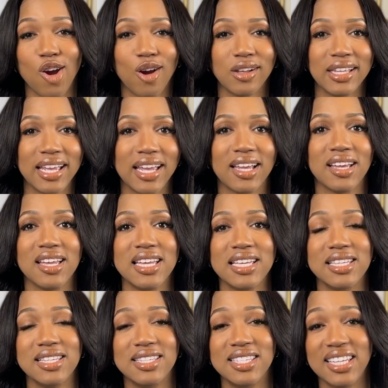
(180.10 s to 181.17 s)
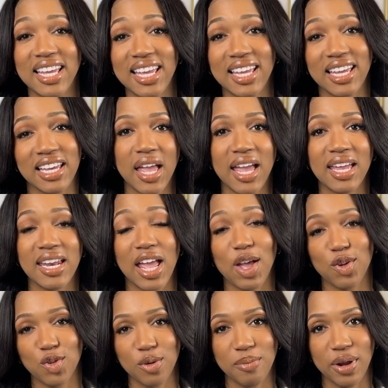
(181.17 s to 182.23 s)
garlic, zinc, and
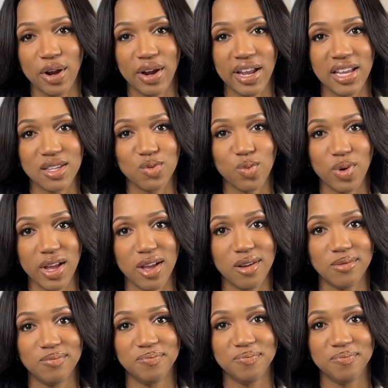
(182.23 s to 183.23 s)
elderberry as well.